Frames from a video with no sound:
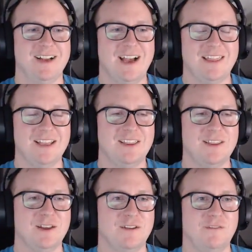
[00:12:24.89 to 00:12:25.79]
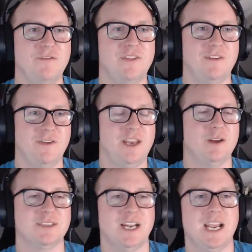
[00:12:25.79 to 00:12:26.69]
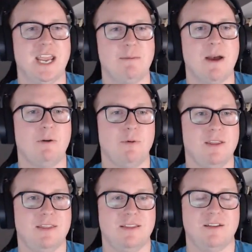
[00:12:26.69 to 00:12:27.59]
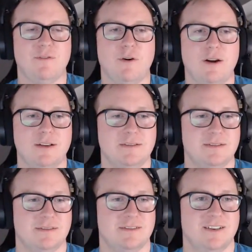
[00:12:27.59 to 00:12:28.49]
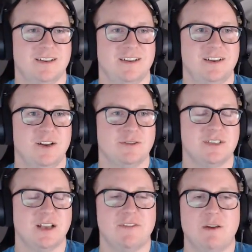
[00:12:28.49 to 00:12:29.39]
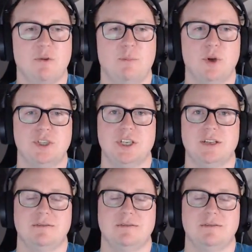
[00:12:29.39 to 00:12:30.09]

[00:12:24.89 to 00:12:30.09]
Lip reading: I think the videos that I came out with, as far as stuff that would push it.